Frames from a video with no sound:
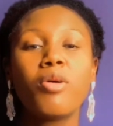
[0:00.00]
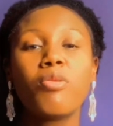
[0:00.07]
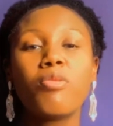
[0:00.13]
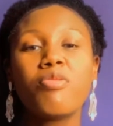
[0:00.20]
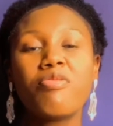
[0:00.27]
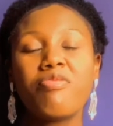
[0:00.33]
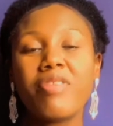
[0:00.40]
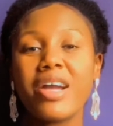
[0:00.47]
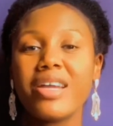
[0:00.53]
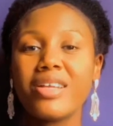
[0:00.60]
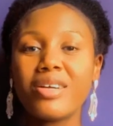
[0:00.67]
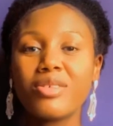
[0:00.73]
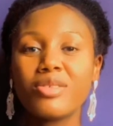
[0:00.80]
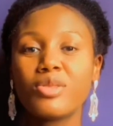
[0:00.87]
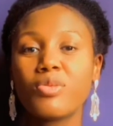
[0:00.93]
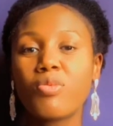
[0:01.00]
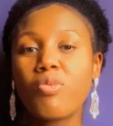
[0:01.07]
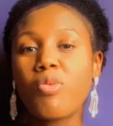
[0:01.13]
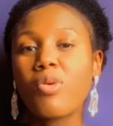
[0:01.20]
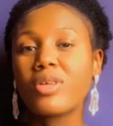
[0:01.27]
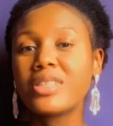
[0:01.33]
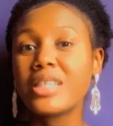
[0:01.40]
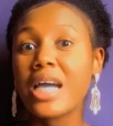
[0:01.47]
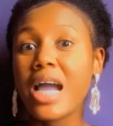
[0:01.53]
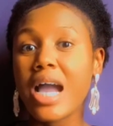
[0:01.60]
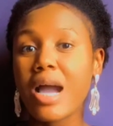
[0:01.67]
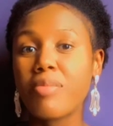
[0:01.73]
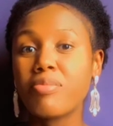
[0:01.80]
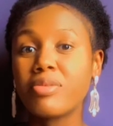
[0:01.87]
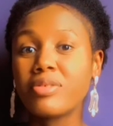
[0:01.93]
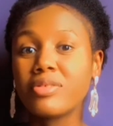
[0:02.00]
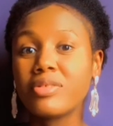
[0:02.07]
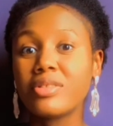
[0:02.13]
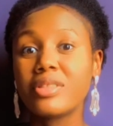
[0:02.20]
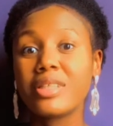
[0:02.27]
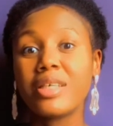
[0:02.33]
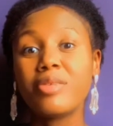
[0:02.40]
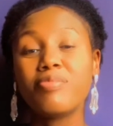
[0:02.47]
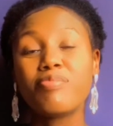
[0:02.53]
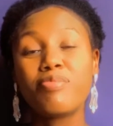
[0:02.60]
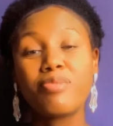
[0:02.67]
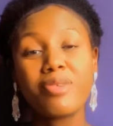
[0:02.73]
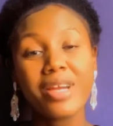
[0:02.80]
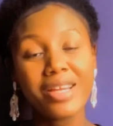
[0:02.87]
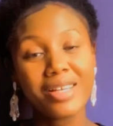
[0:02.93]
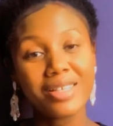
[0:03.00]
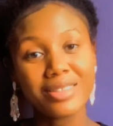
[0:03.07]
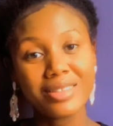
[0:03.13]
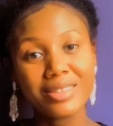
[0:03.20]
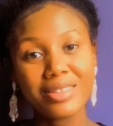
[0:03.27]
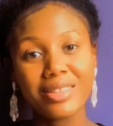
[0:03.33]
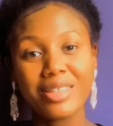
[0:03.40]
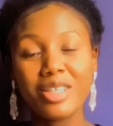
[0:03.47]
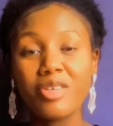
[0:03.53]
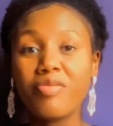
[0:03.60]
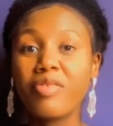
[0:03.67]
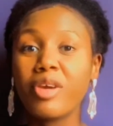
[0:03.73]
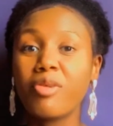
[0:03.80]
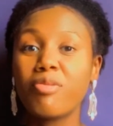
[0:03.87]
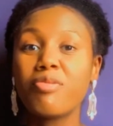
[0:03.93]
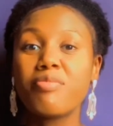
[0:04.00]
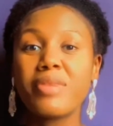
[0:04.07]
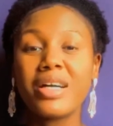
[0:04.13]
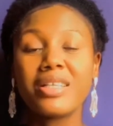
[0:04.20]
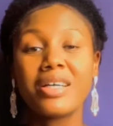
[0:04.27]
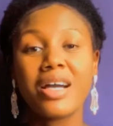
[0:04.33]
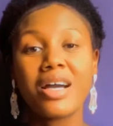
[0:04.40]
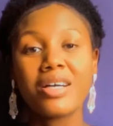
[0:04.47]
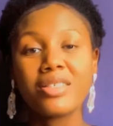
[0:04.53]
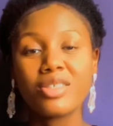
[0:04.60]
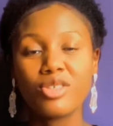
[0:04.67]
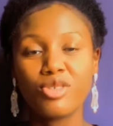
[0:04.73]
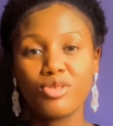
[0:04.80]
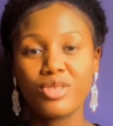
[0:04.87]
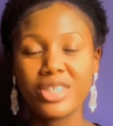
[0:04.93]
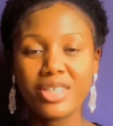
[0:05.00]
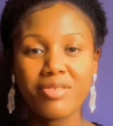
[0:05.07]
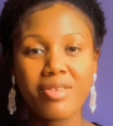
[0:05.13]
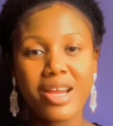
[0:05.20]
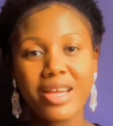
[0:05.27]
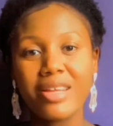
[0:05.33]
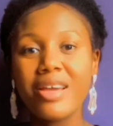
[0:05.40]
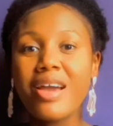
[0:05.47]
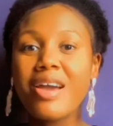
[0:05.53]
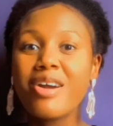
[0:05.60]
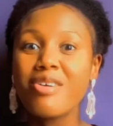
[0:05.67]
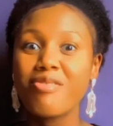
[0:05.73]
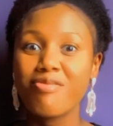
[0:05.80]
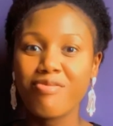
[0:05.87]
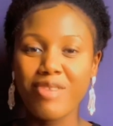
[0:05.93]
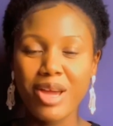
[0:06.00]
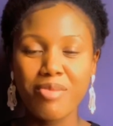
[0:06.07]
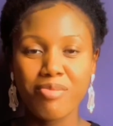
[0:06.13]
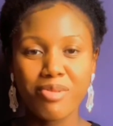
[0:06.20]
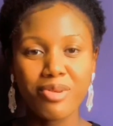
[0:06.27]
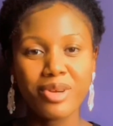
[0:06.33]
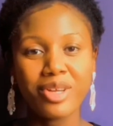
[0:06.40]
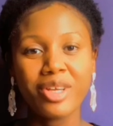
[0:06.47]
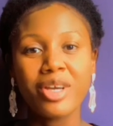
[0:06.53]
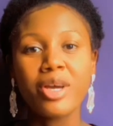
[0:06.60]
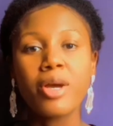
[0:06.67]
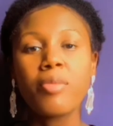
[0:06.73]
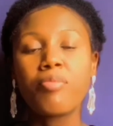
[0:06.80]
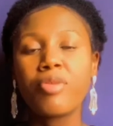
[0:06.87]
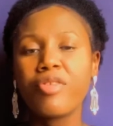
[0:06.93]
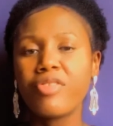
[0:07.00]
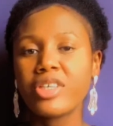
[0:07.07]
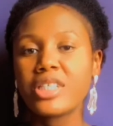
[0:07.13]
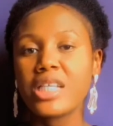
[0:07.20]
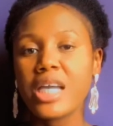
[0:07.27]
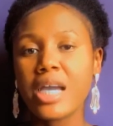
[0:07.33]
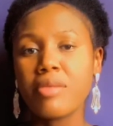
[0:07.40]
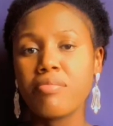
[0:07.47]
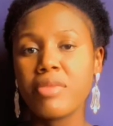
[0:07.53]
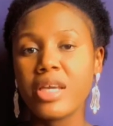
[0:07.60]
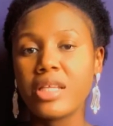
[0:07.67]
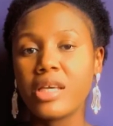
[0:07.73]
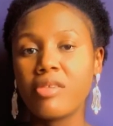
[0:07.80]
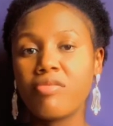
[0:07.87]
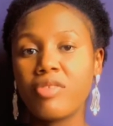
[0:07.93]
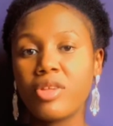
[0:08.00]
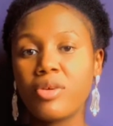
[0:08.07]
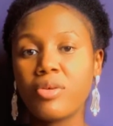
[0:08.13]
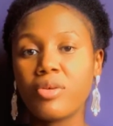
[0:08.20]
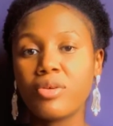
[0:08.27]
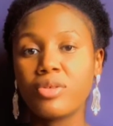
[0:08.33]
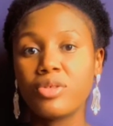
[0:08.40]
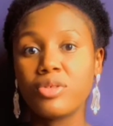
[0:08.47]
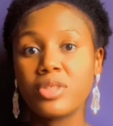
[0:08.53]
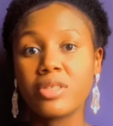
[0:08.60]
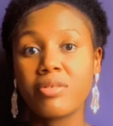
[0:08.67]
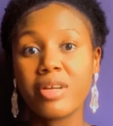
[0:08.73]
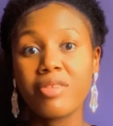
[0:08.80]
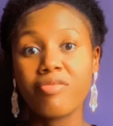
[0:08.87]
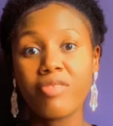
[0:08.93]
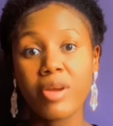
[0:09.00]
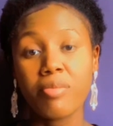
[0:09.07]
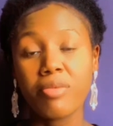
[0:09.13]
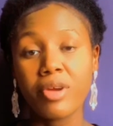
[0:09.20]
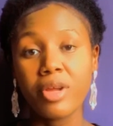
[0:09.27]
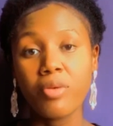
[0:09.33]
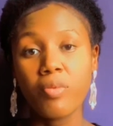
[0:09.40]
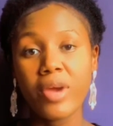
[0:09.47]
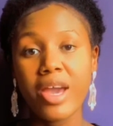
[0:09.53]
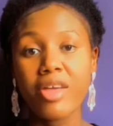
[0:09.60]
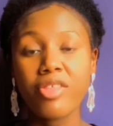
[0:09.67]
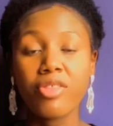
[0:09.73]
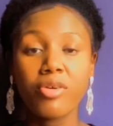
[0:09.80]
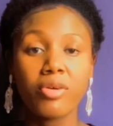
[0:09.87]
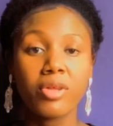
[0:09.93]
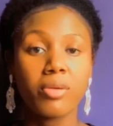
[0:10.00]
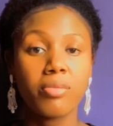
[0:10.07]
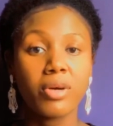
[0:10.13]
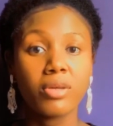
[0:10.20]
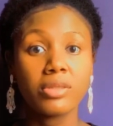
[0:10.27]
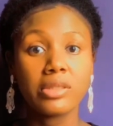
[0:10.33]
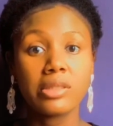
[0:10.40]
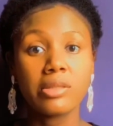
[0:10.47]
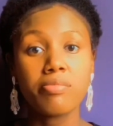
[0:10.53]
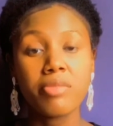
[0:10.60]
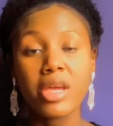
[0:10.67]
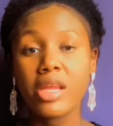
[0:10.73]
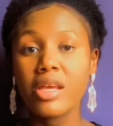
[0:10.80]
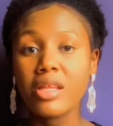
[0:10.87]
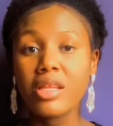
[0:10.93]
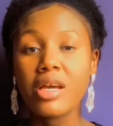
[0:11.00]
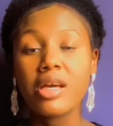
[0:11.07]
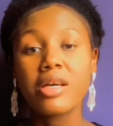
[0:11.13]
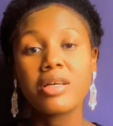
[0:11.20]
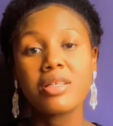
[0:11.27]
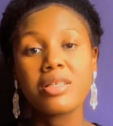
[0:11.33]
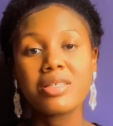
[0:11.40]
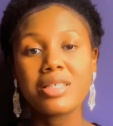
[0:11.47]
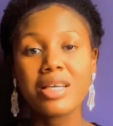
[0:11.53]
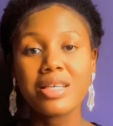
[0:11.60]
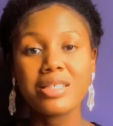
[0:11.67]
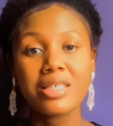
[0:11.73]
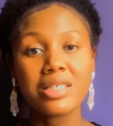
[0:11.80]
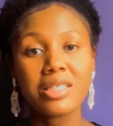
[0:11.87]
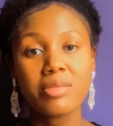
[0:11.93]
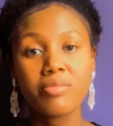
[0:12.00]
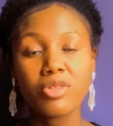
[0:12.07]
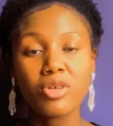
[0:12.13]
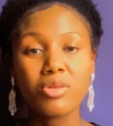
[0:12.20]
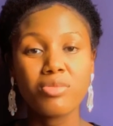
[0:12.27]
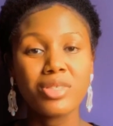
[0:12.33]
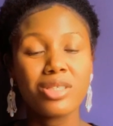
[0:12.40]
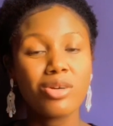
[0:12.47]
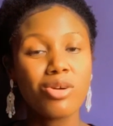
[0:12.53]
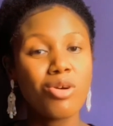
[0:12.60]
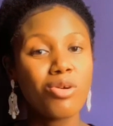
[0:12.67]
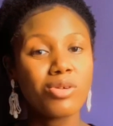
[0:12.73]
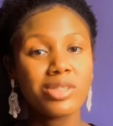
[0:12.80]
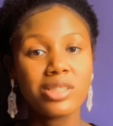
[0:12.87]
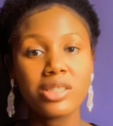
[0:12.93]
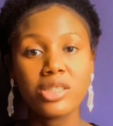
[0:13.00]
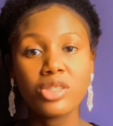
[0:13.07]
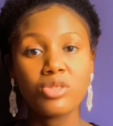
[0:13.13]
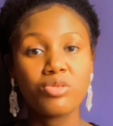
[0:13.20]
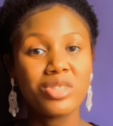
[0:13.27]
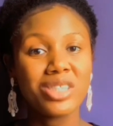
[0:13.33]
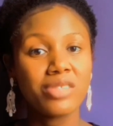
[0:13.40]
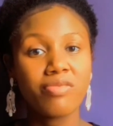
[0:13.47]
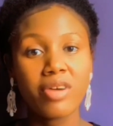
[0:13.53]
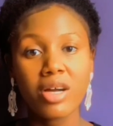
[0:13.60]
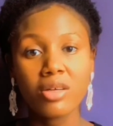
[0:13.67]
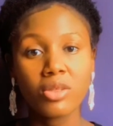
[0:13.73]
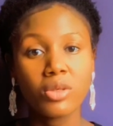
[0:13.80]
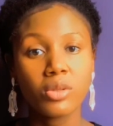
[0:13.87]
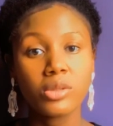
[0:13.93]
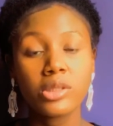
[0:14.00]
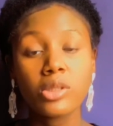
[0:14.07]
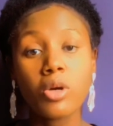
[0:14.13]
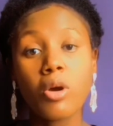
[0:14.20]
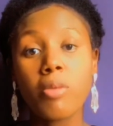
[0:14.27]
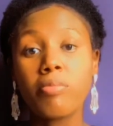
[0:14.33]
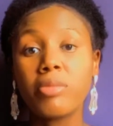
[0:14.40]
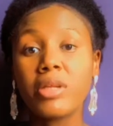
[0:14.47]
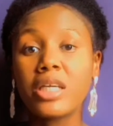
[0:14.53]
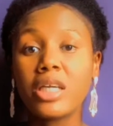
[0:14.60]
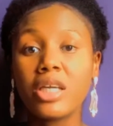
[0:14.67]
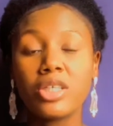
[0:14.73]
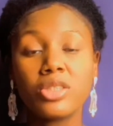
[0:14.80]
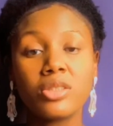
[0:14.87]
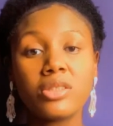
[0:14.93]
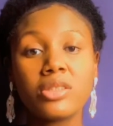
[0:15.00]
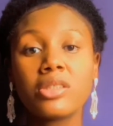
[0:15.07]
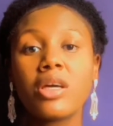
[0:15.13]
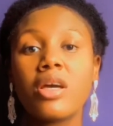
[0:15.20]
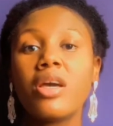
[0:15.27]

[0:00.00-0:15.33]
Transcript: We'll find out what happens in pregnancy if a woman has uterine fibroid. Previously I made a video on uterine fibroid where I talked about the meaning, the signs and symptoms, the causes, risk factors, complications.